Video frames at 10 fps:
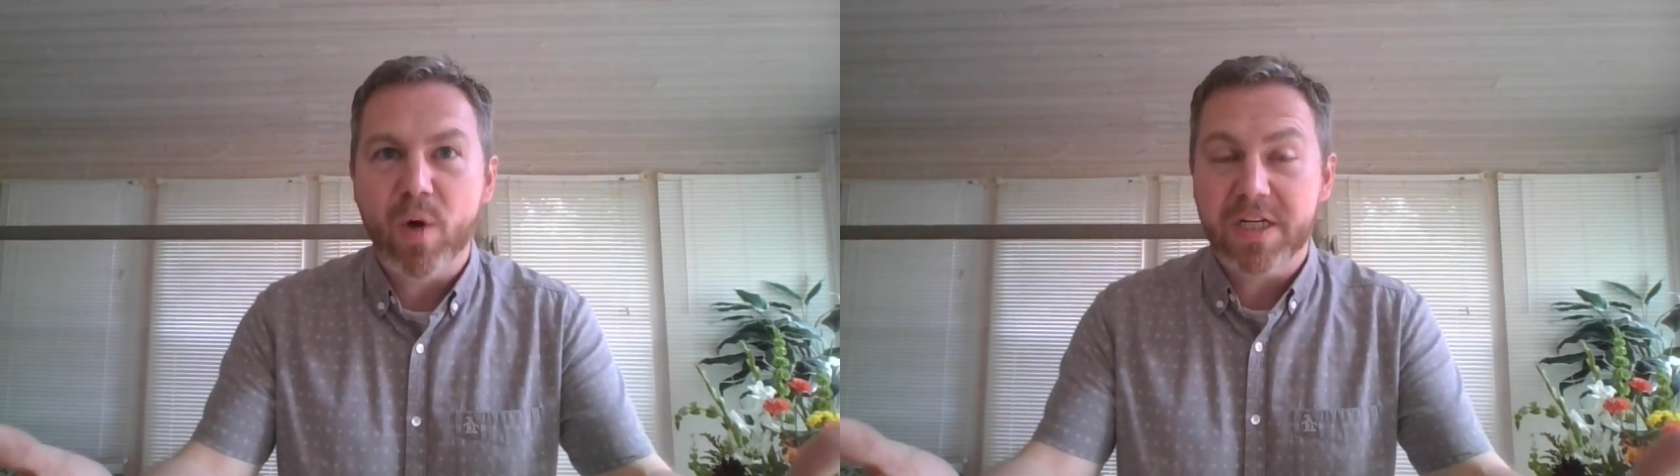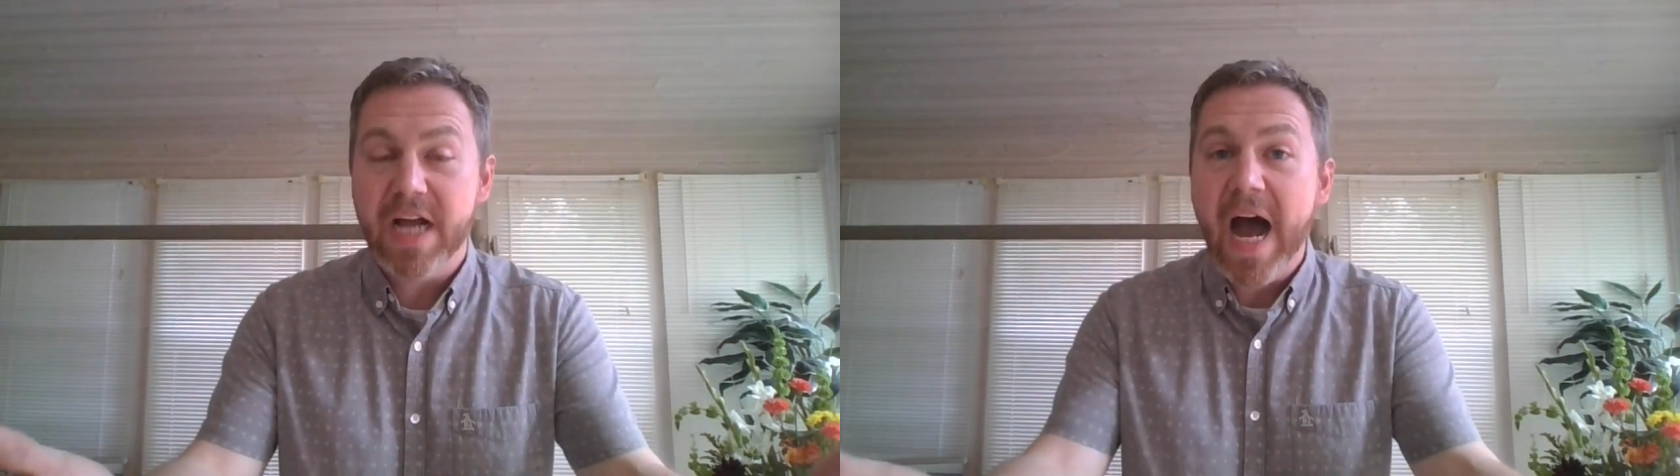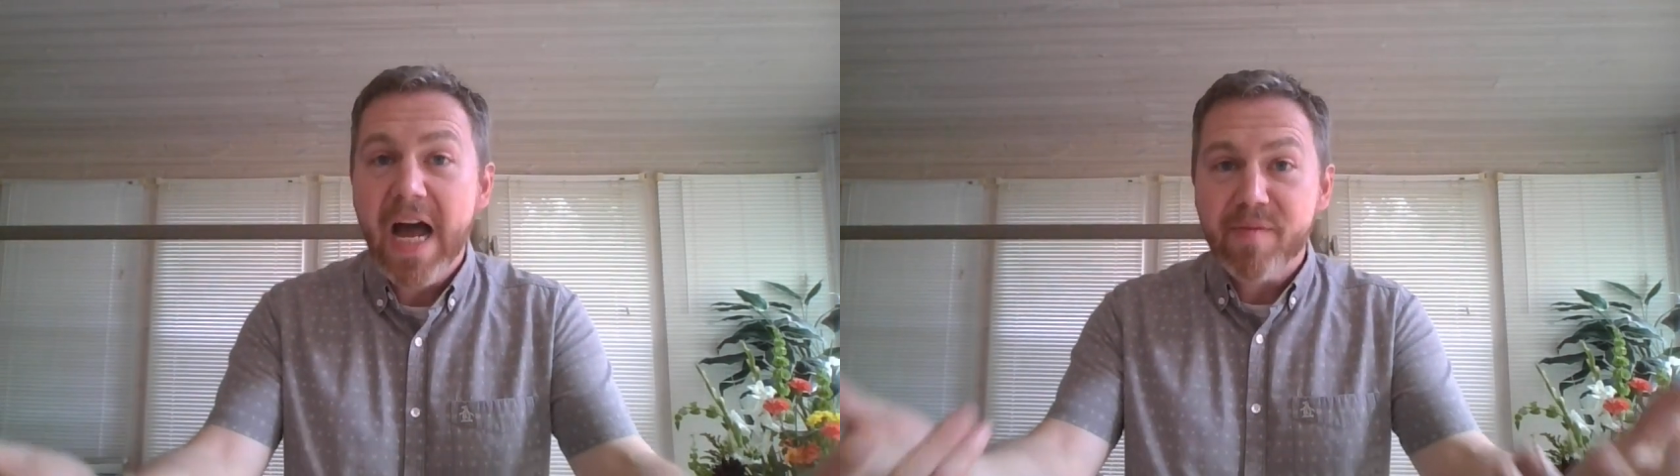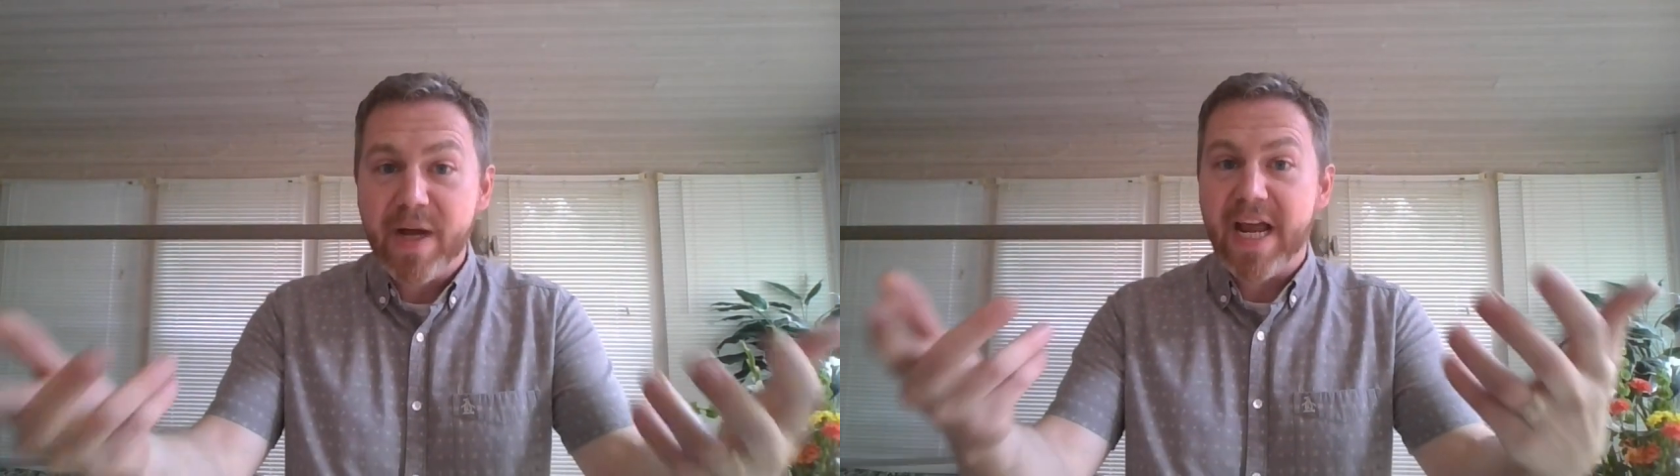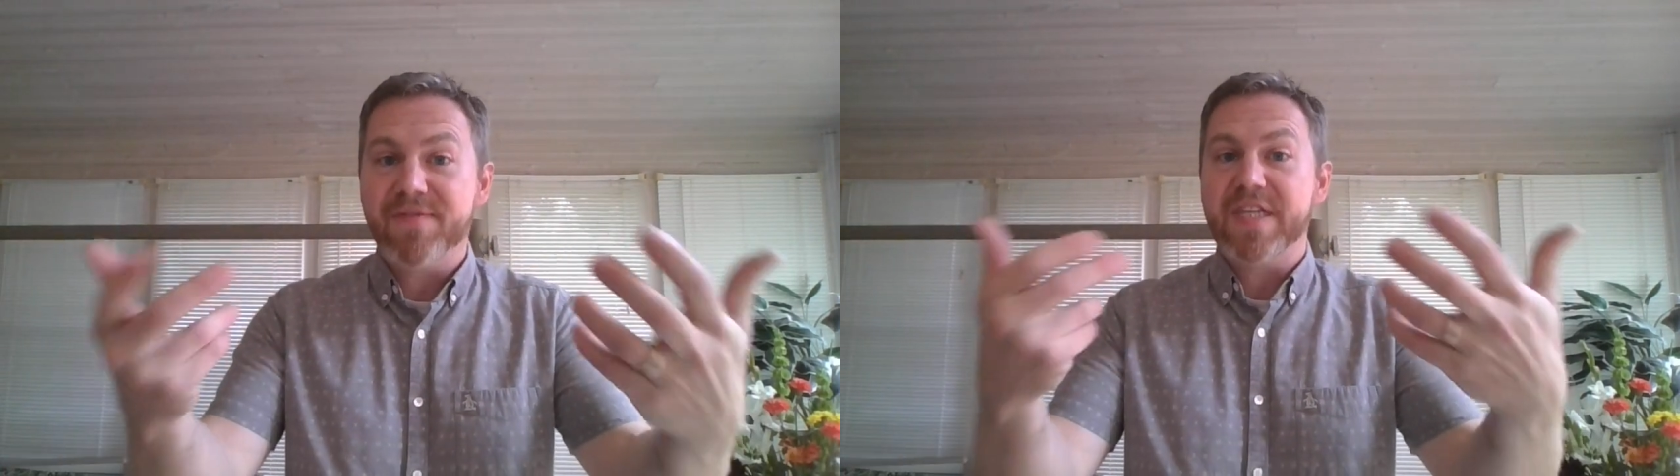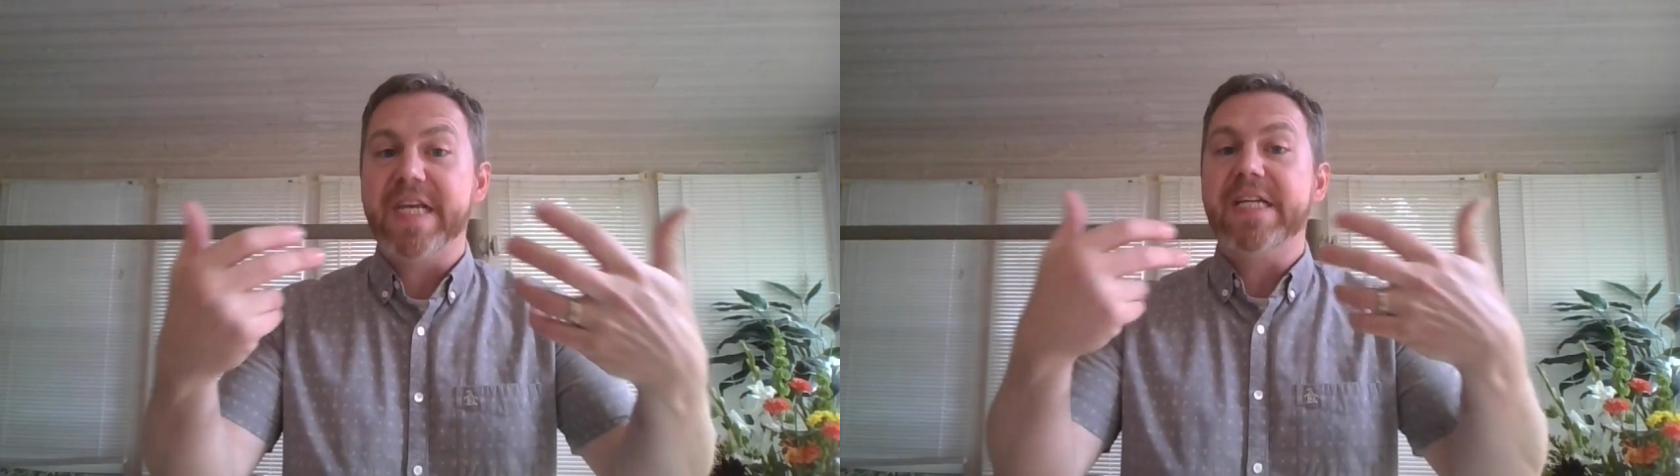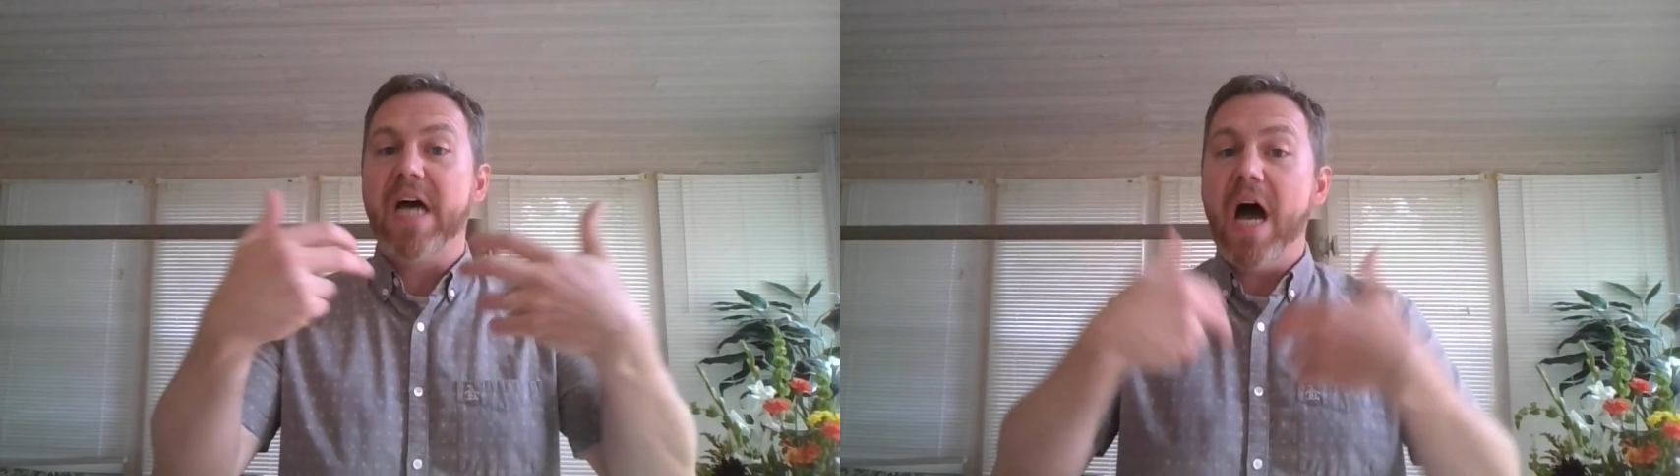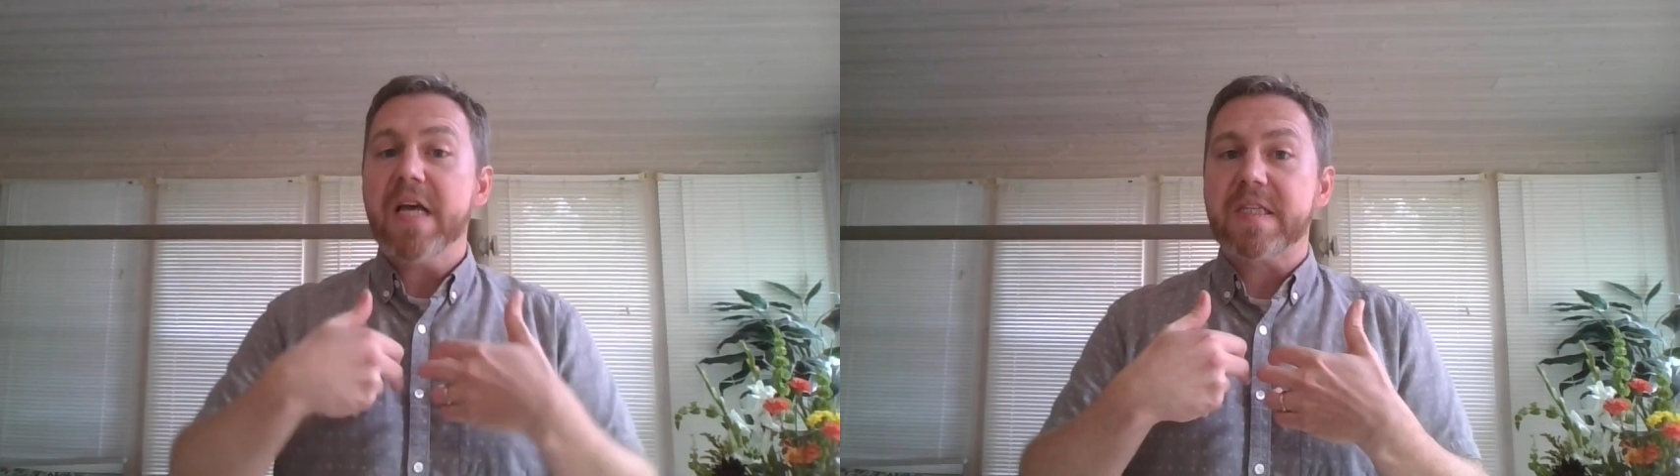what God might have to say
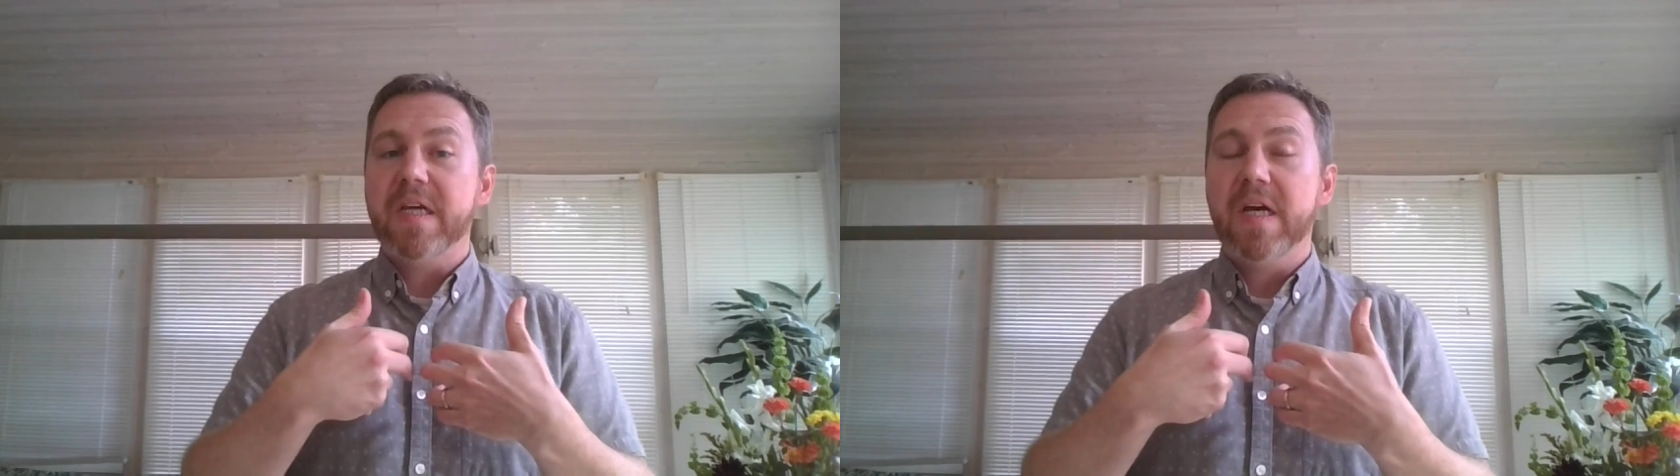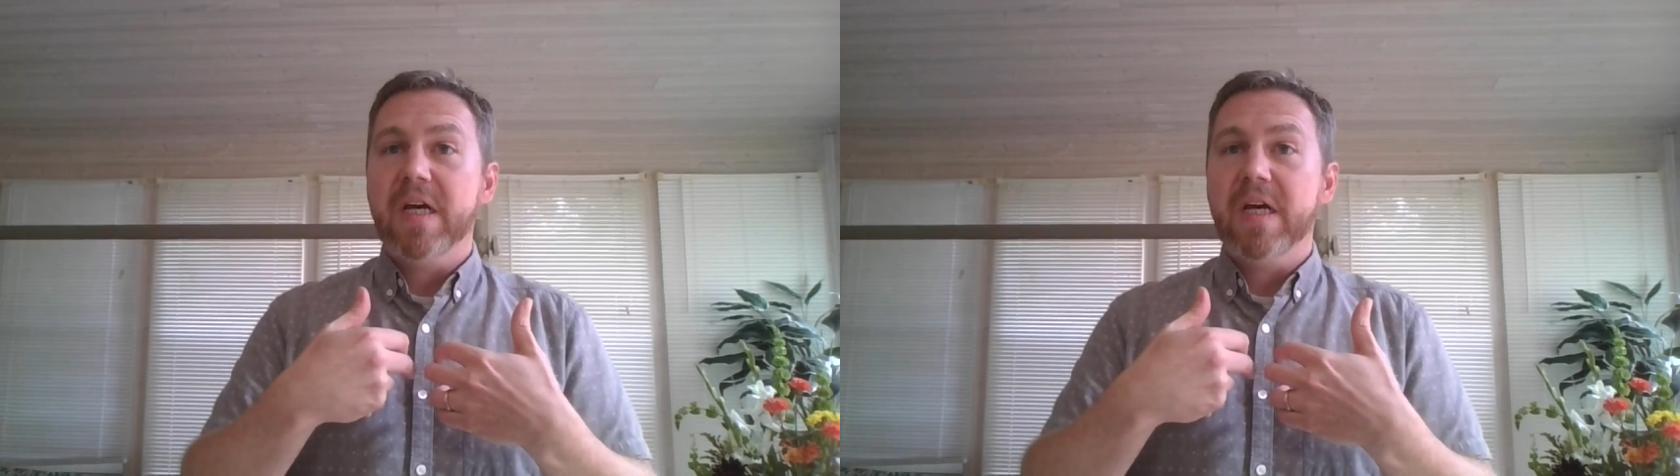to us,